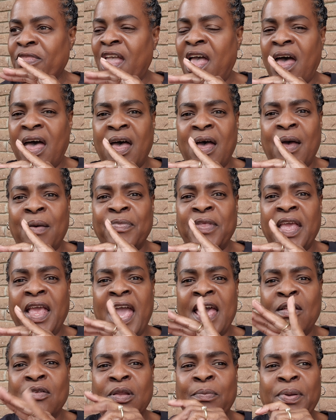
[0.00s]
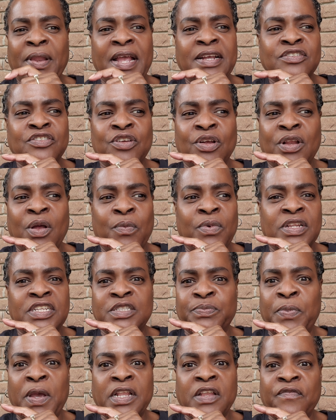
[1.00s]
Um, they had on a black shirt. I wasn't
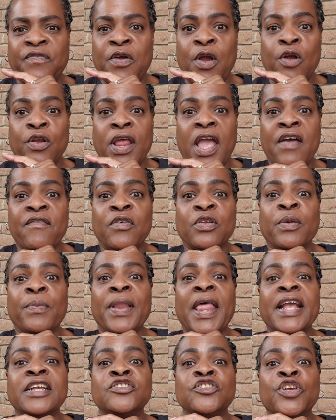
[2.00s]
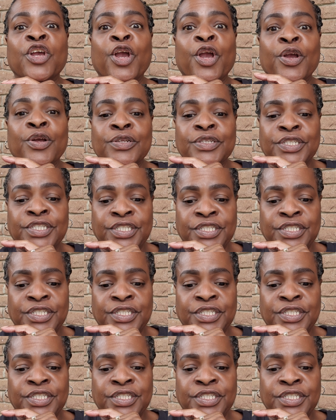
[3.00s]
expecting for her to have on a black shirt.